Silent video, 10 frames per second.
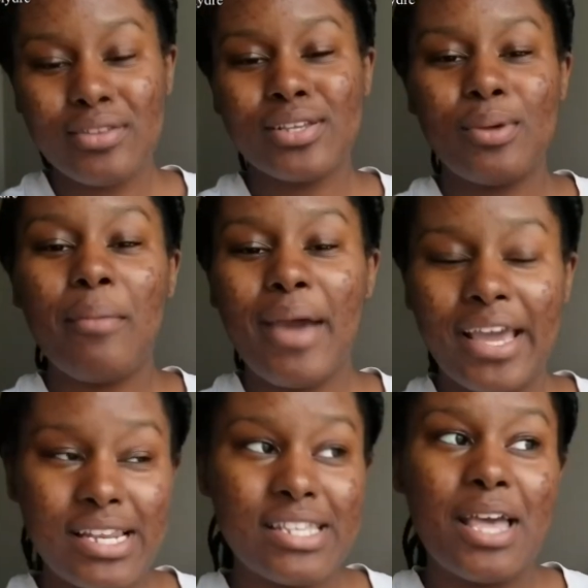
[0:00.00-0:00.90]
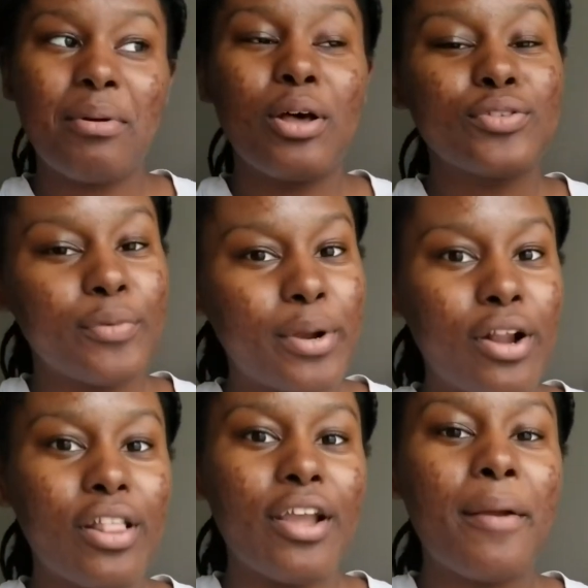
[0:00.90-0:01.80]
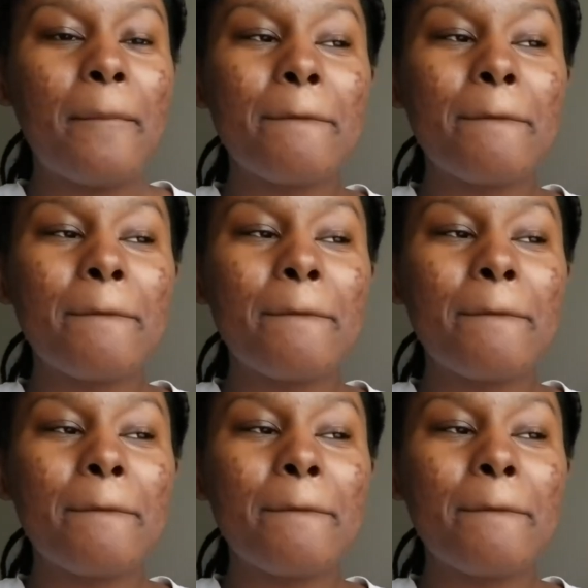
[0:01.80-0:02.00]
That's why I'm back in the same clothes from earlier.